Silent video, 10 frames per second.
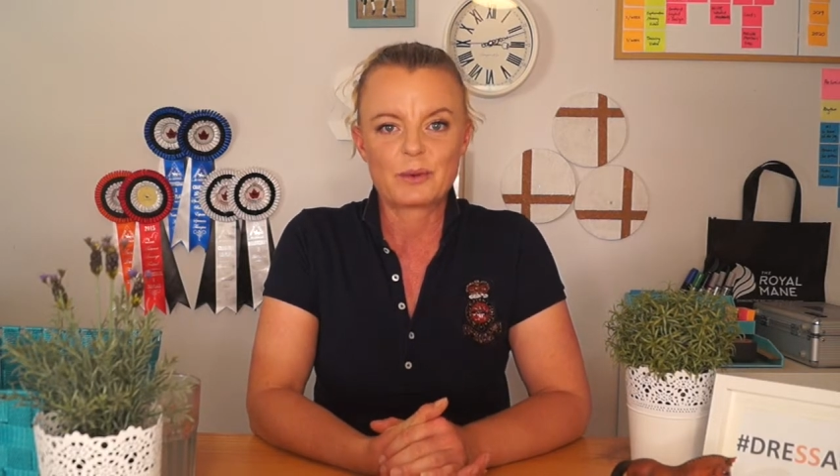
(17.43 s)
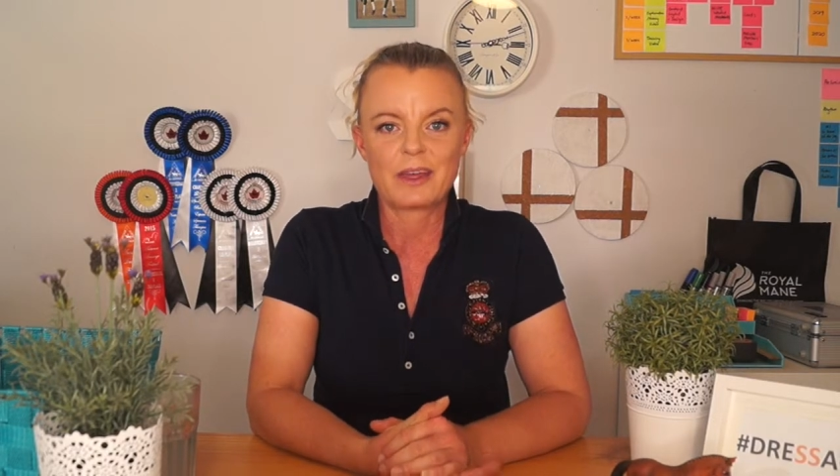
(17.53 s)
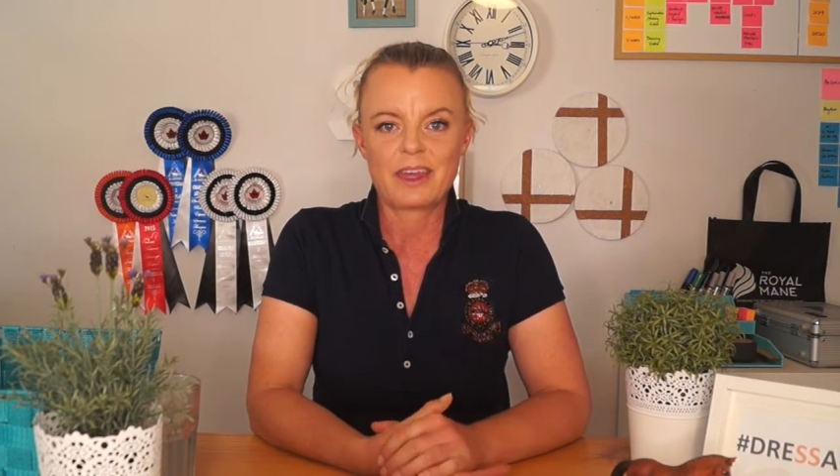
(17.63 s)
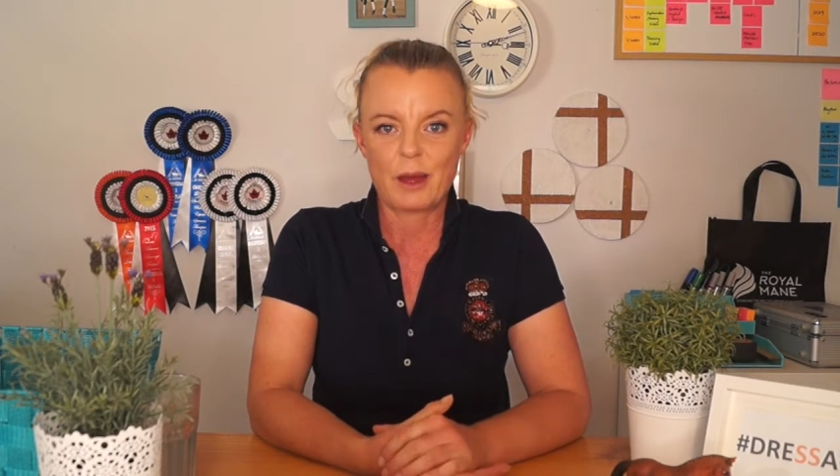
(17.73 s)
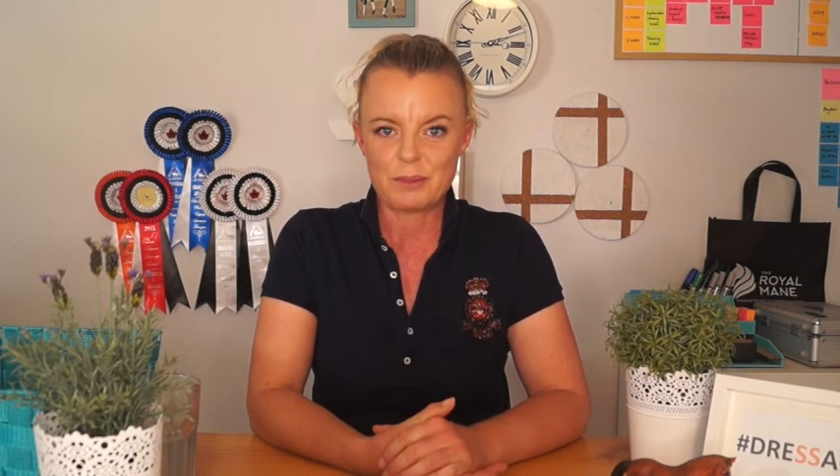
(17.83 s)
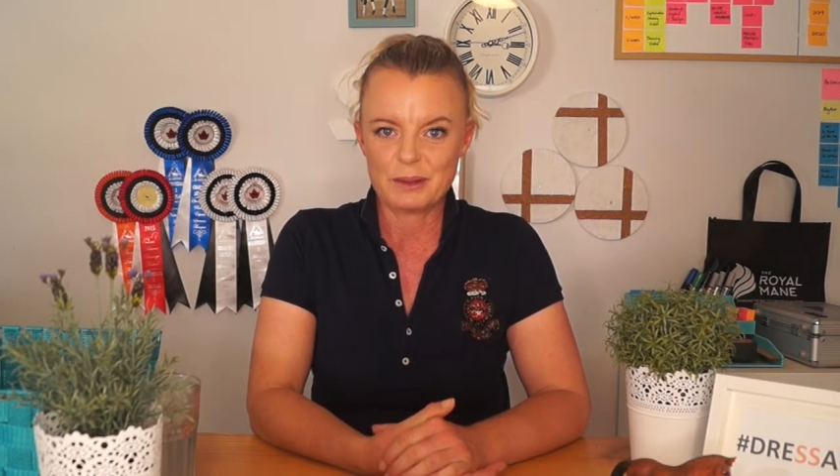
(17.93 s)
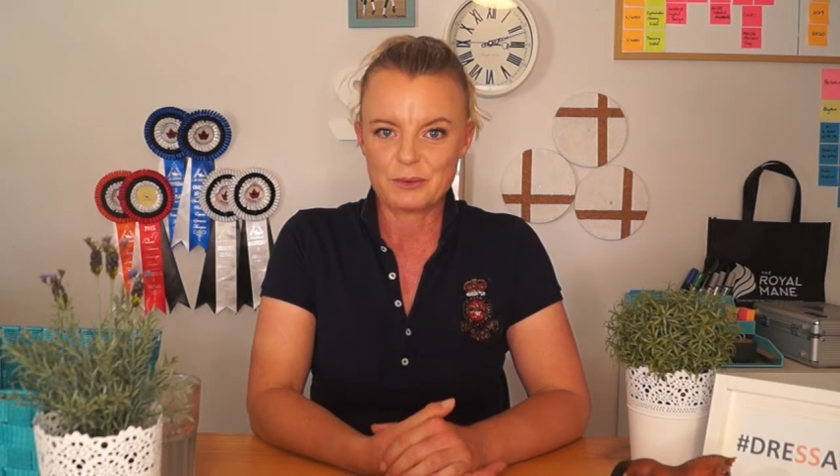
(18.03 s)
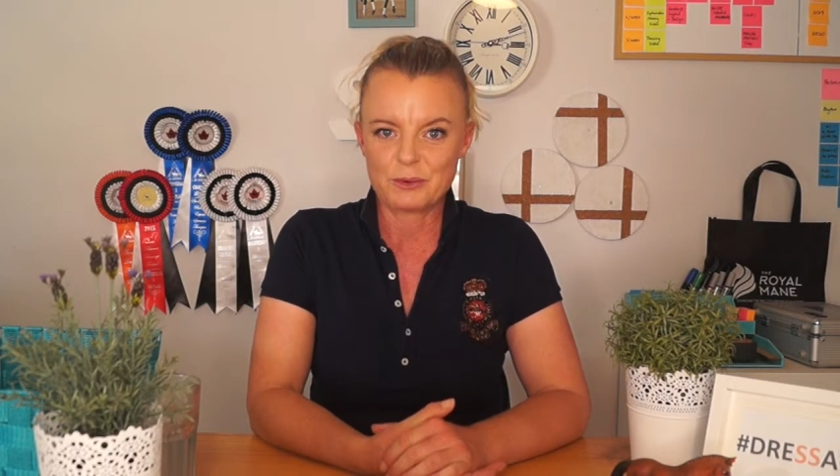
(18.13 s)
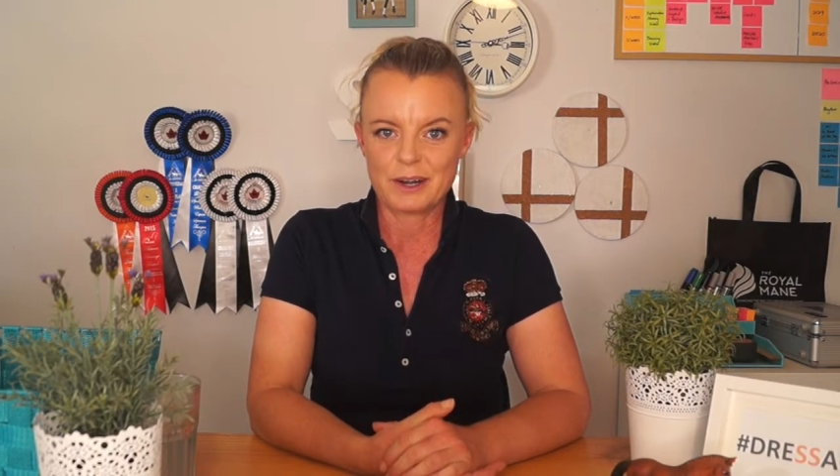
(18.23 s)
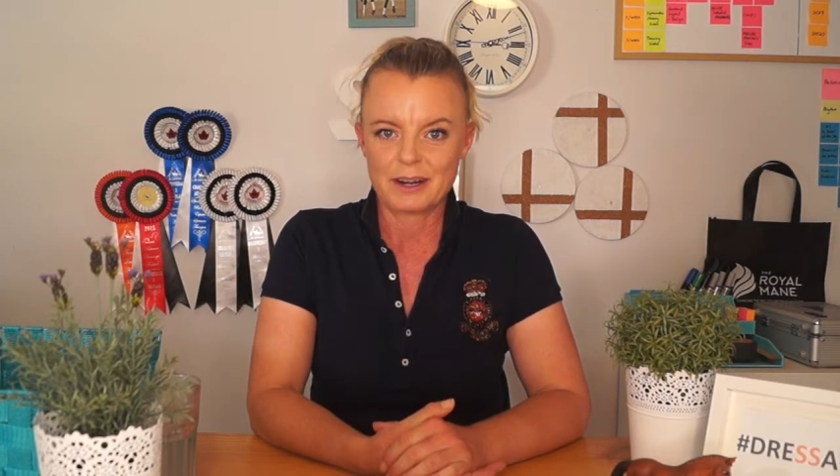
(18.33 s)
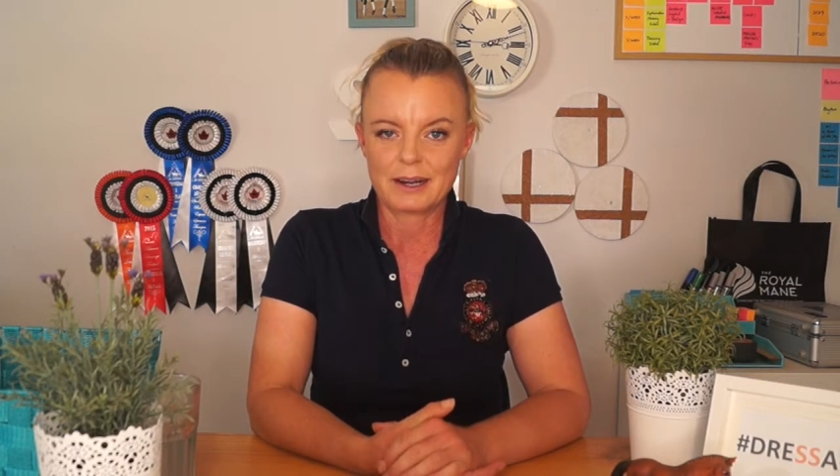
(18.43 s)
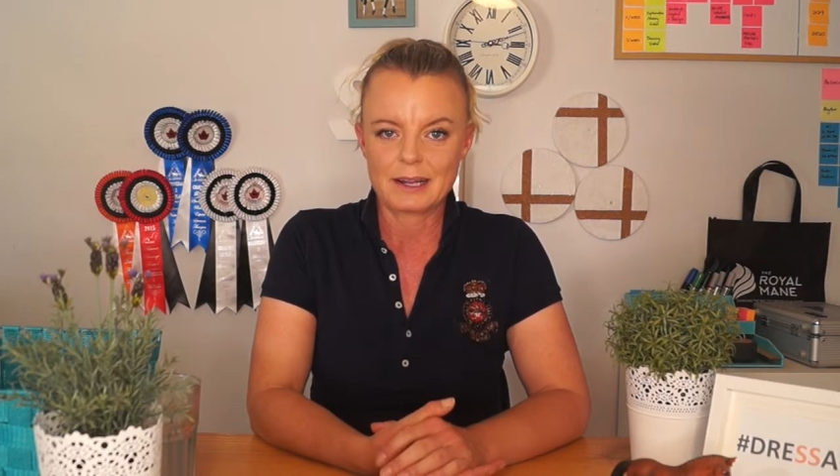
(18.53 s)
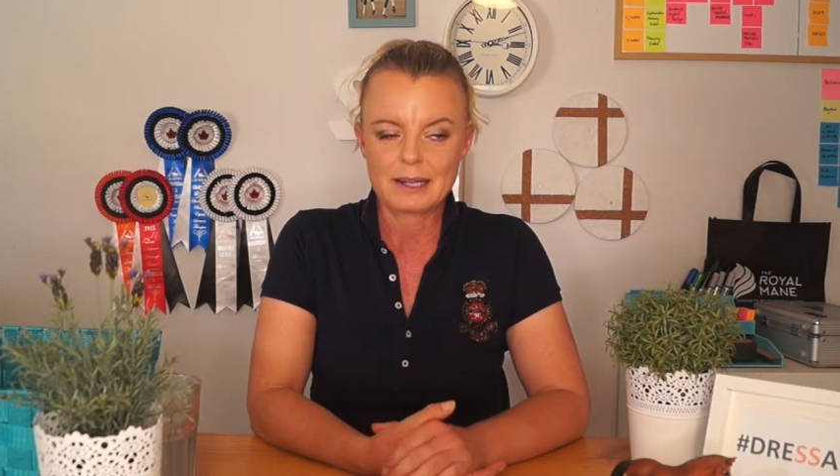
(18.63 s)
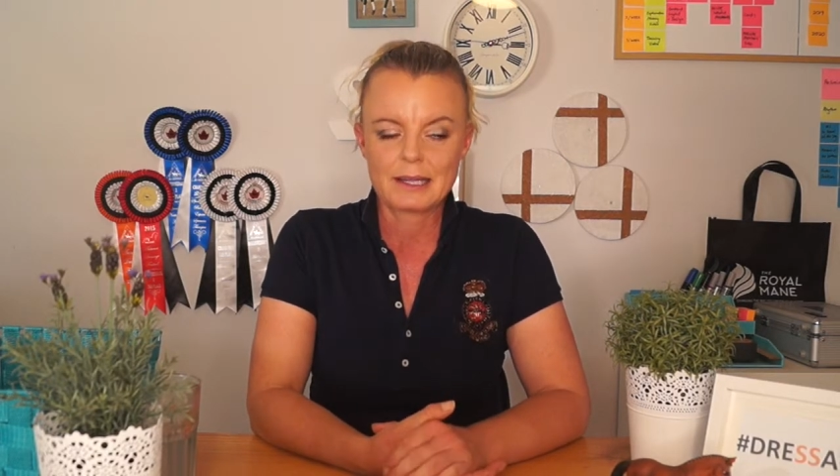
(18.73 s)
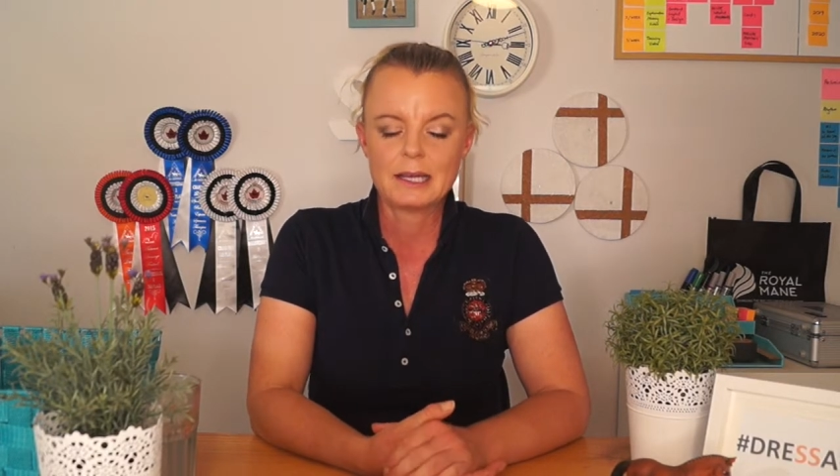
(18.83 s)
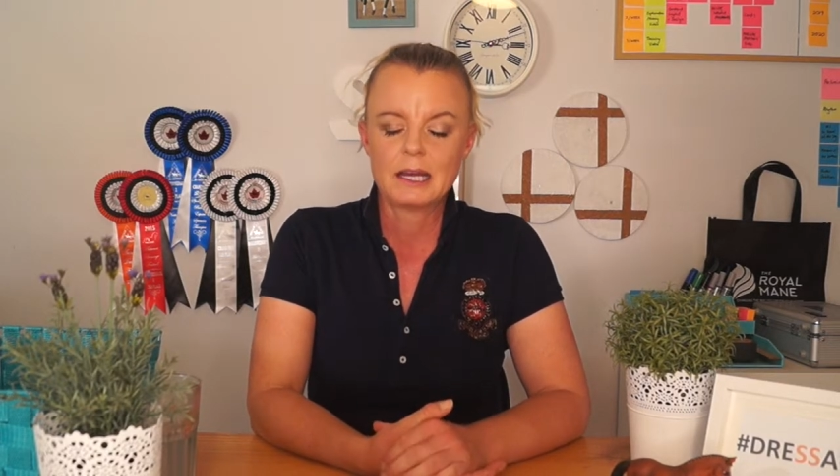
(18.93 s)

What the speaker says: with a bit more readily.